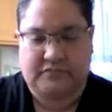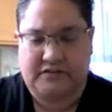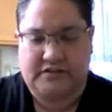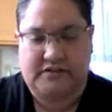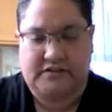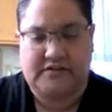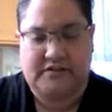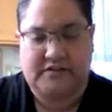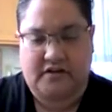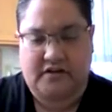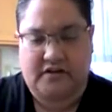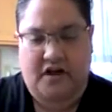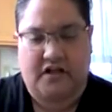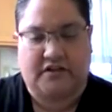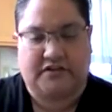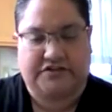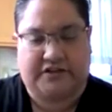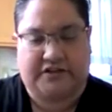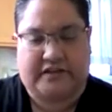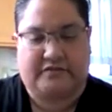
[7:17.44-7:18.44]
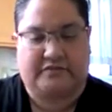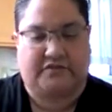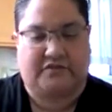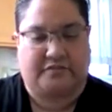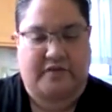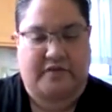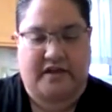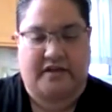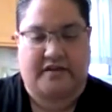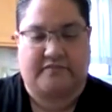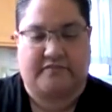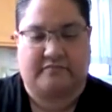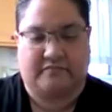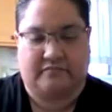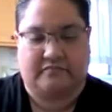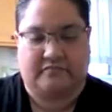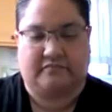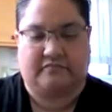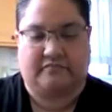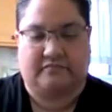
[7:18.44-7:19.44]
in oncology, that was my
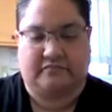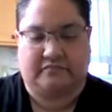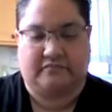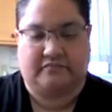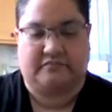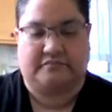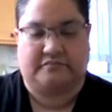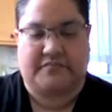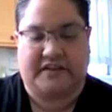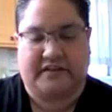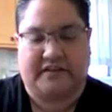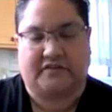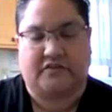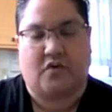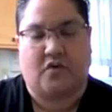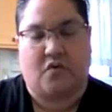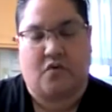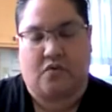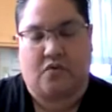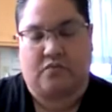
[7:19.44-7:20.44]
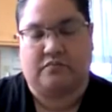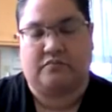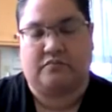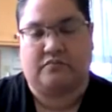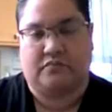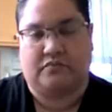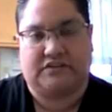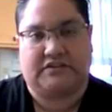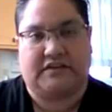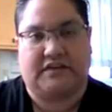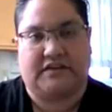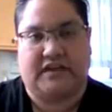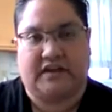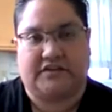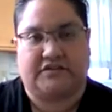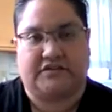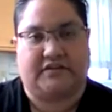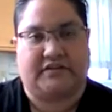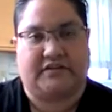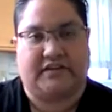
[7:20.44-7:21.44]
biggest goal, was to
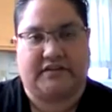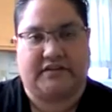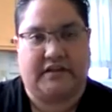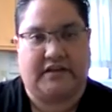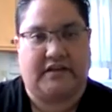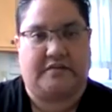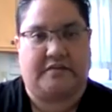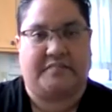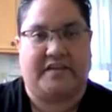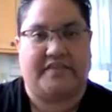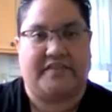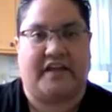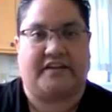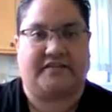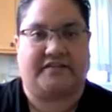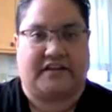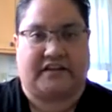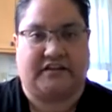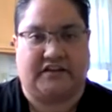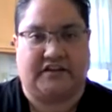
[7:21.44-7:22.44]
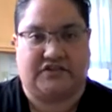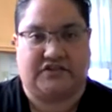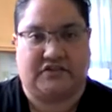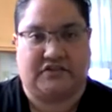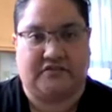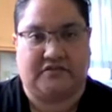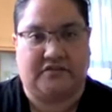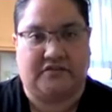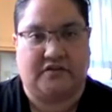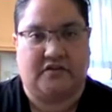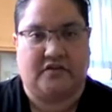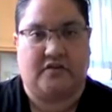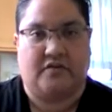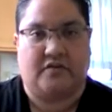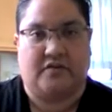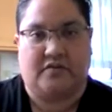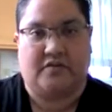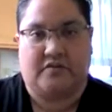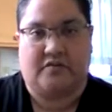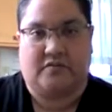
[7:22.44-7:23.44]
actually be that technician
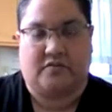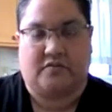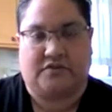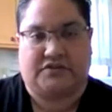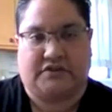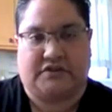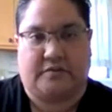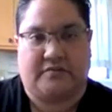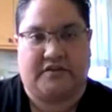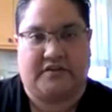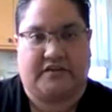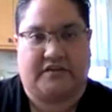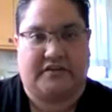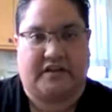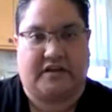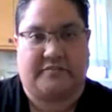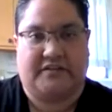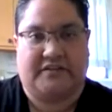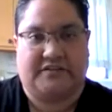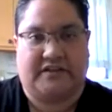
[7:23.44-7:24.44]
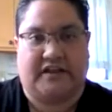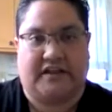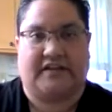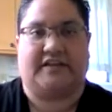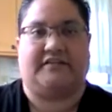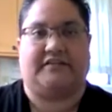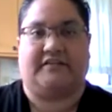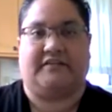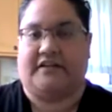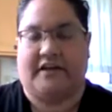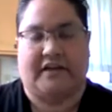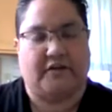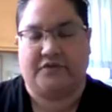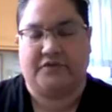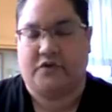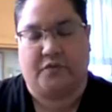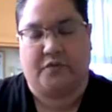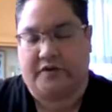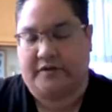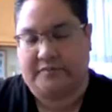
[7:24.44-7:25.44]
where someone could come and say, I
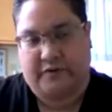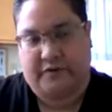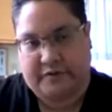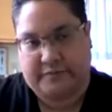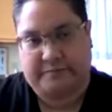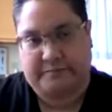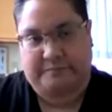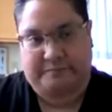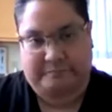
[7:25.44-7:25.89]
don't know what I'm doing.